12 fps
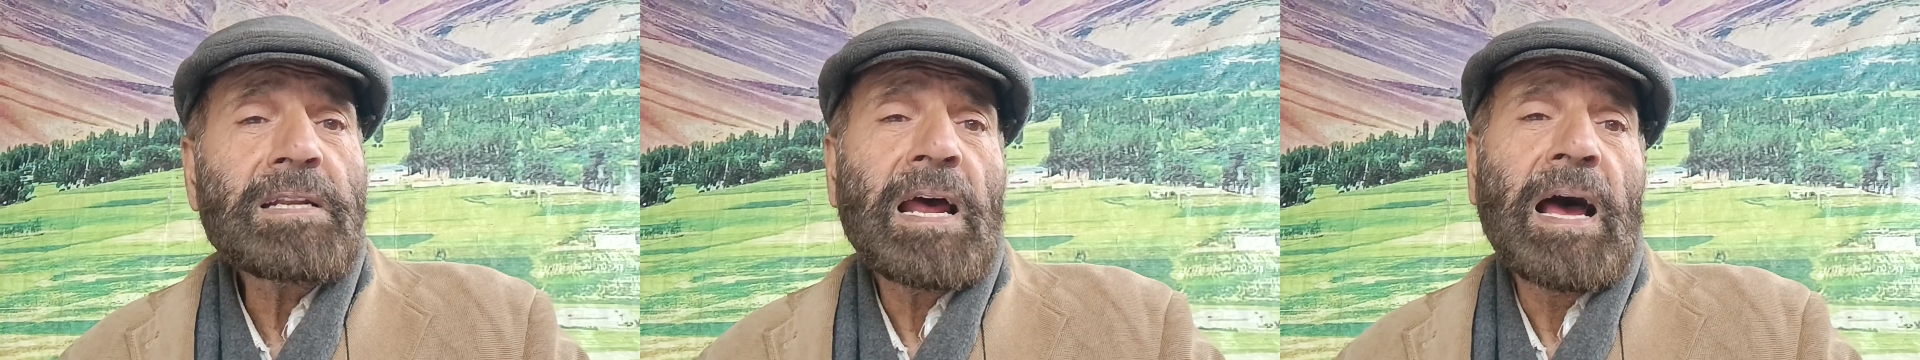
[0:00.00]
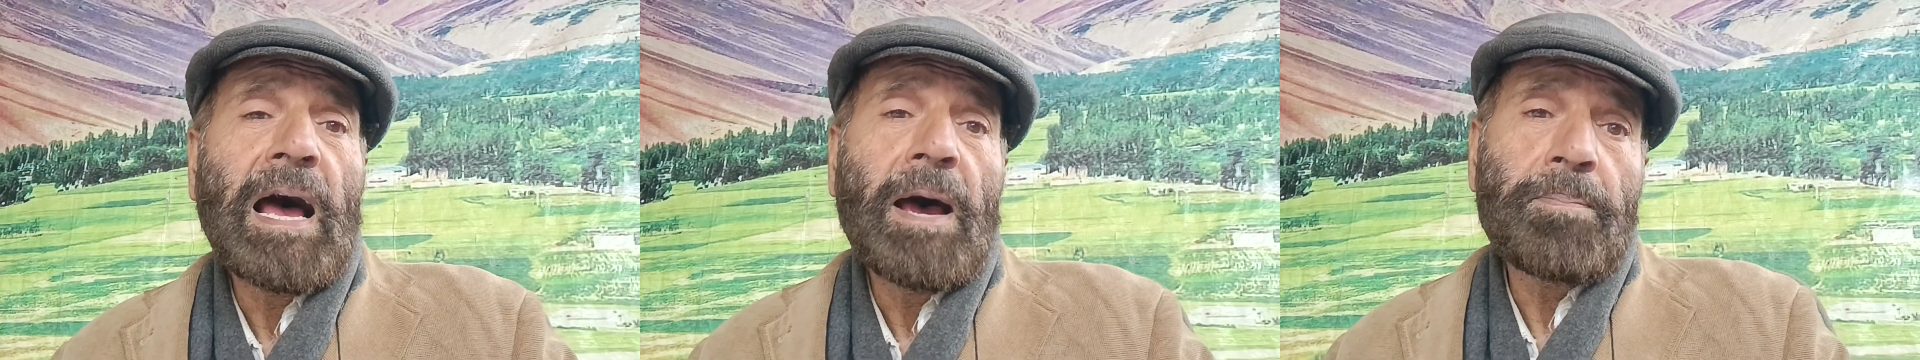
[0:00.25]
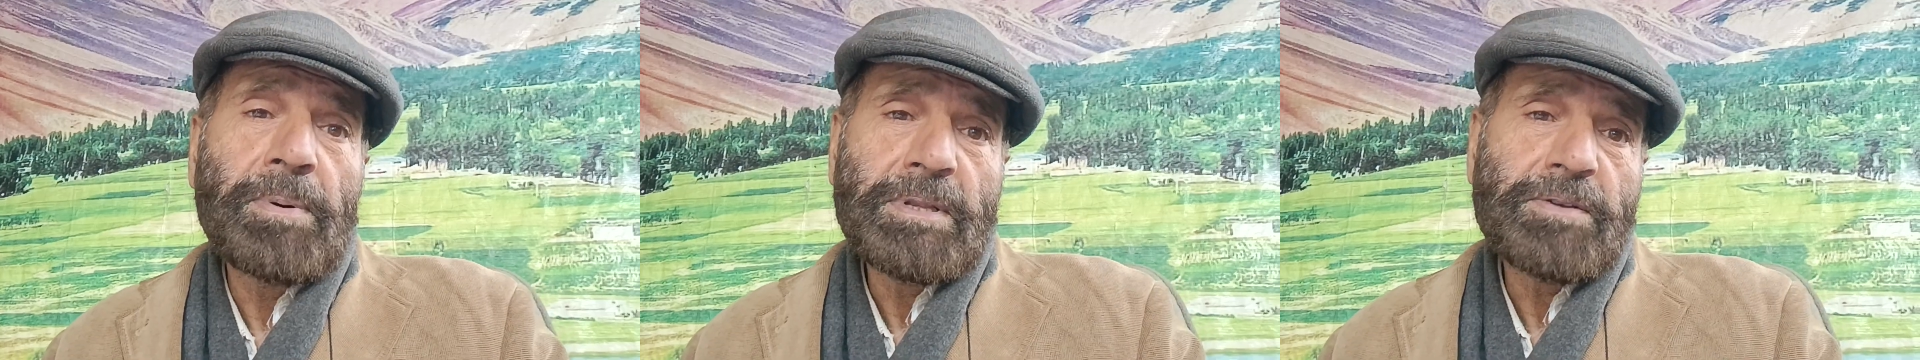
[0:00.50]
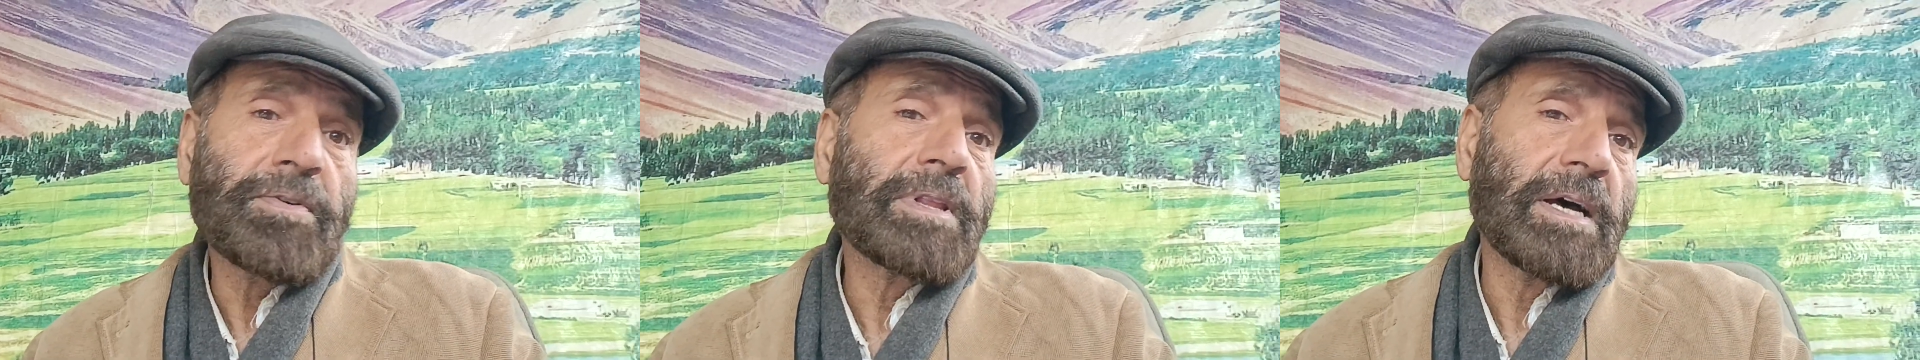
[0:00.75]

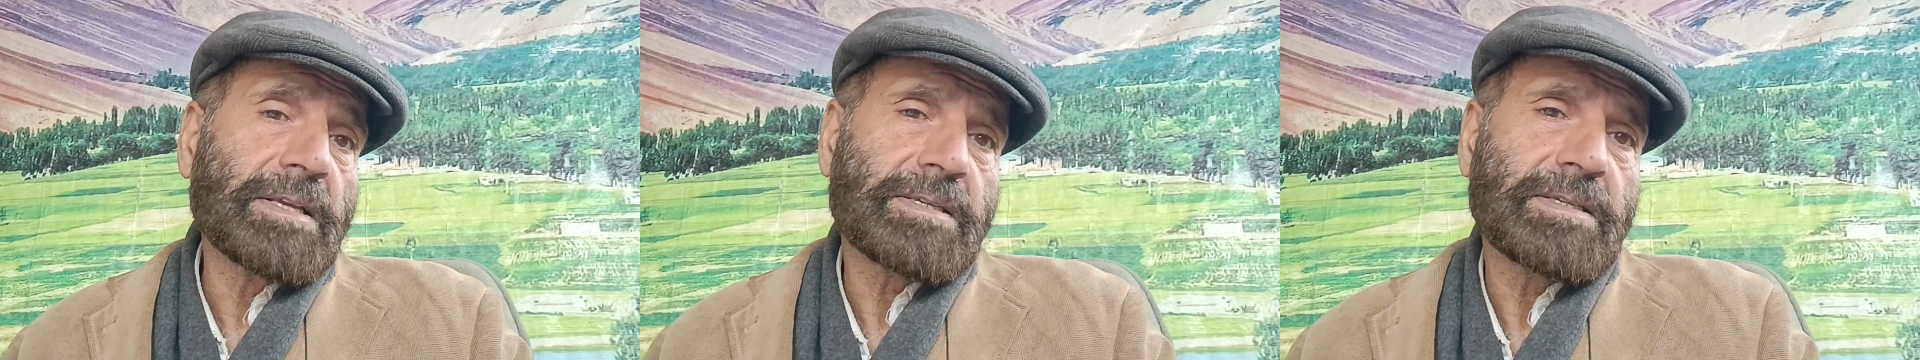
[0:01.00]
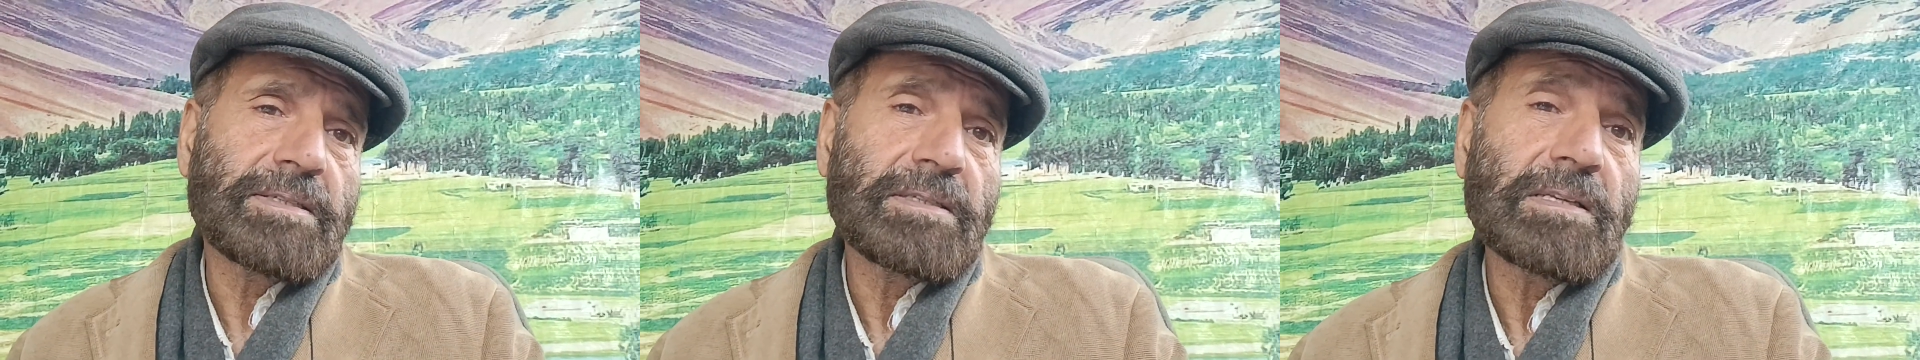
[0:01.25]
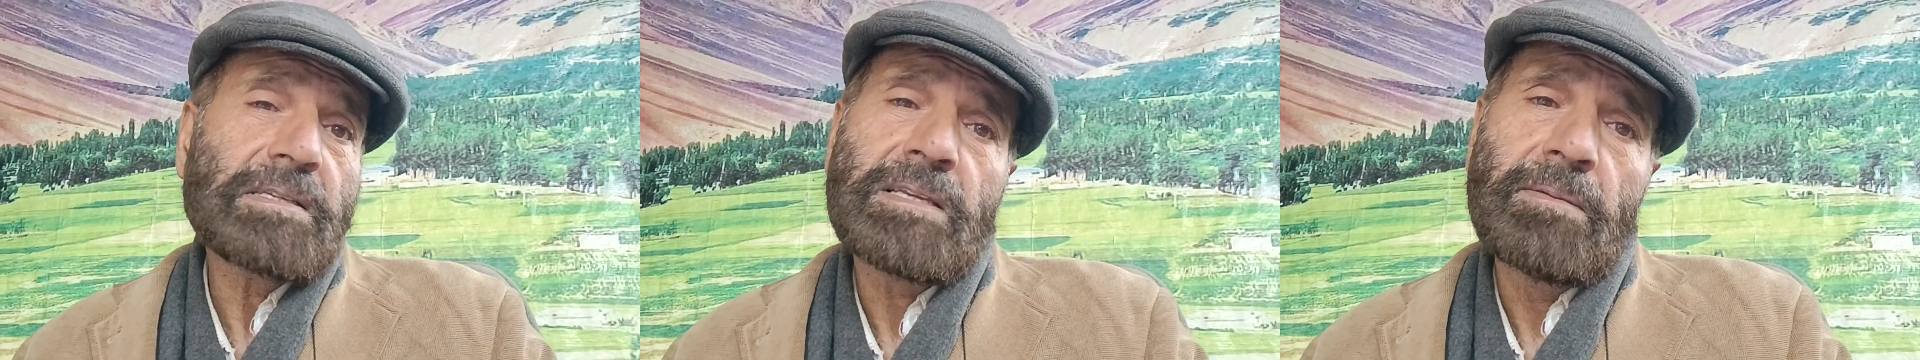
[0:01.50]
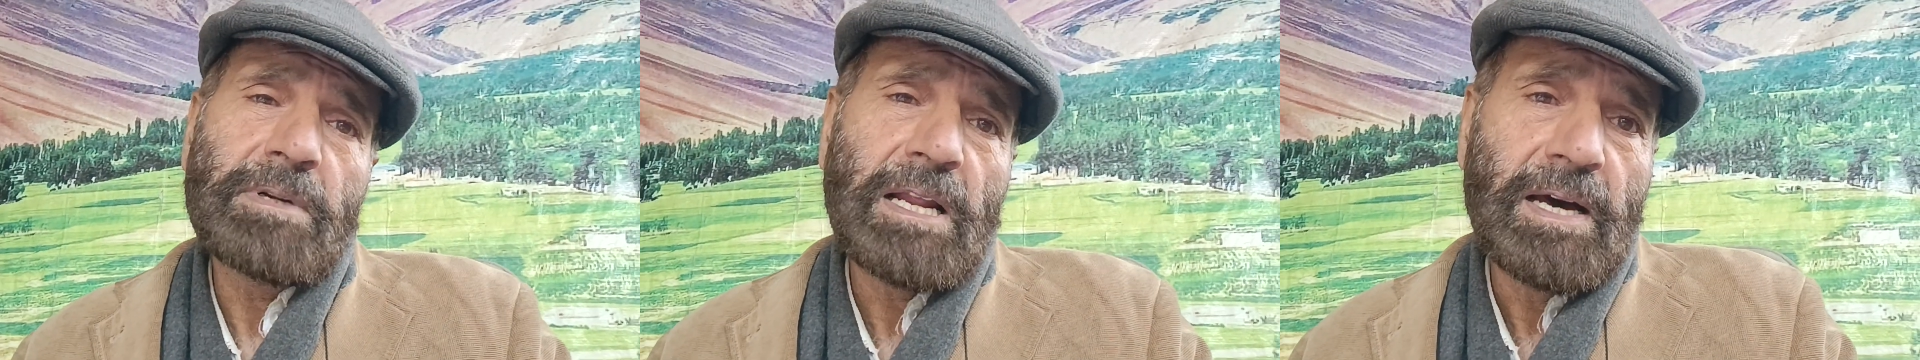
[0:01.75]
happens with us
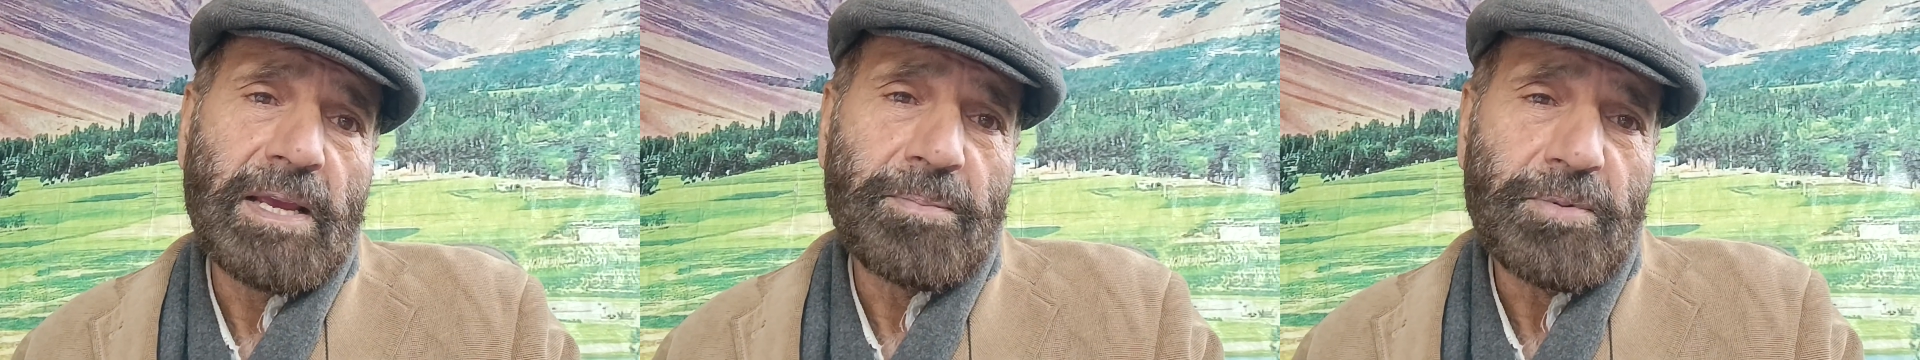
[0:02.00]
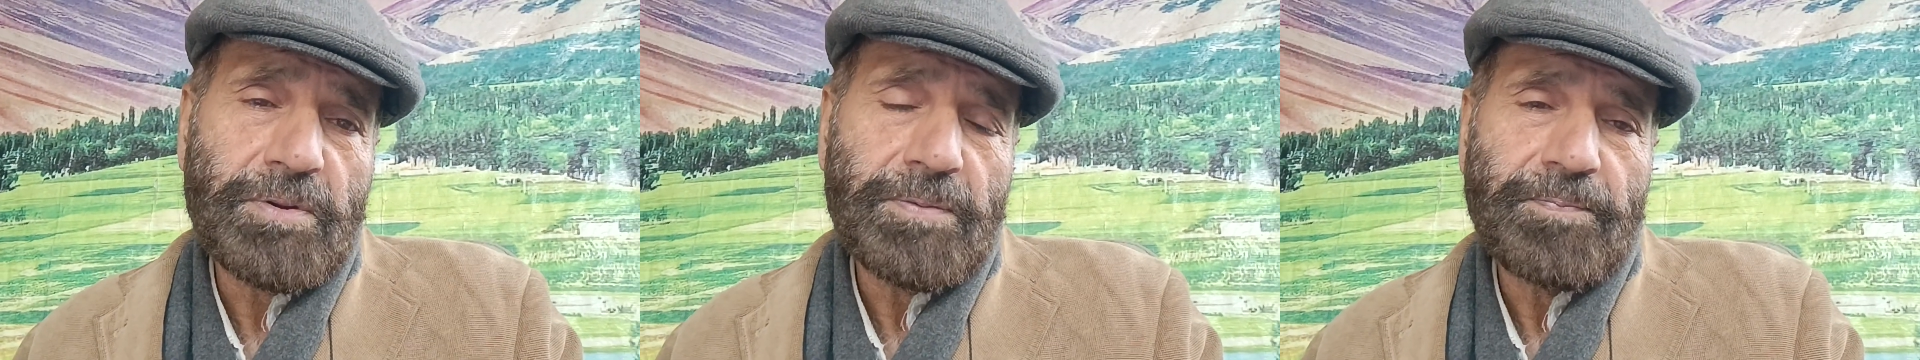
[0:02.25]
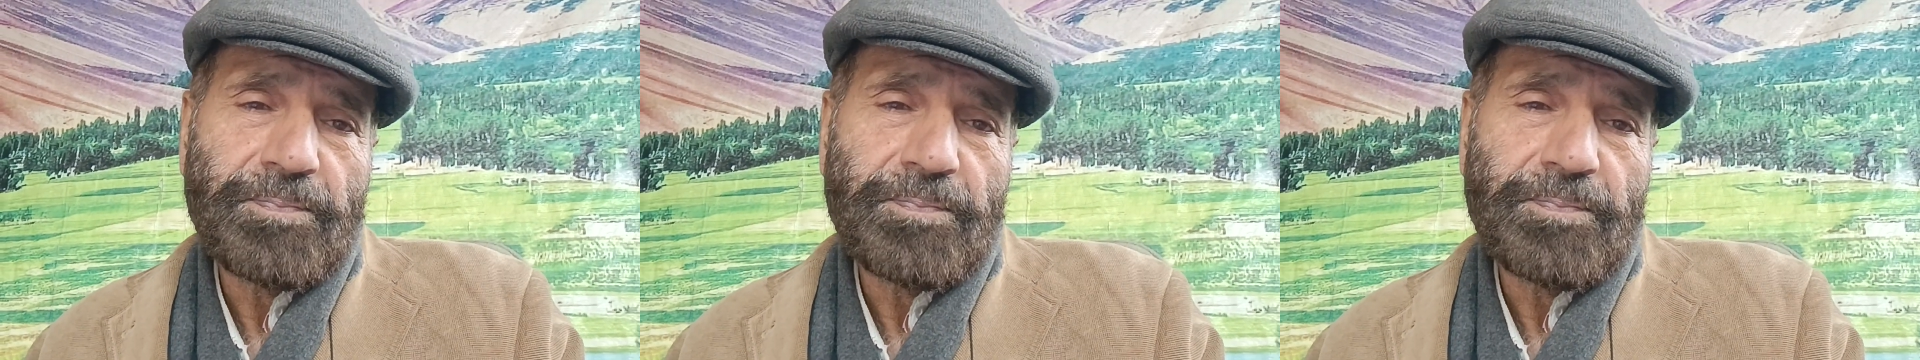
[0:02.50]
sometimes,